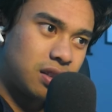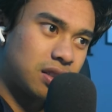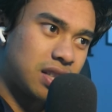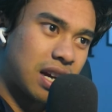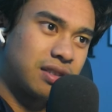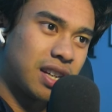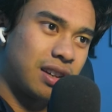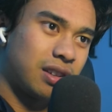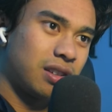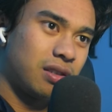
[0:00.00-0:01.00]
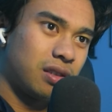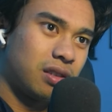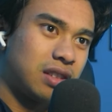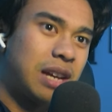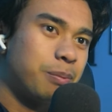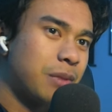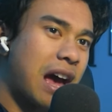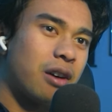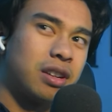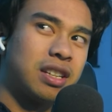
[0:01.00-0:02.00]
sounds like deep
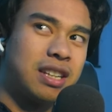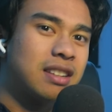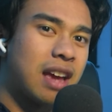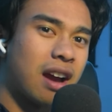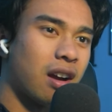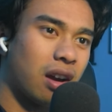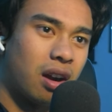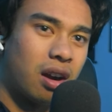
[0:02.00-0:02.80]
down he did care.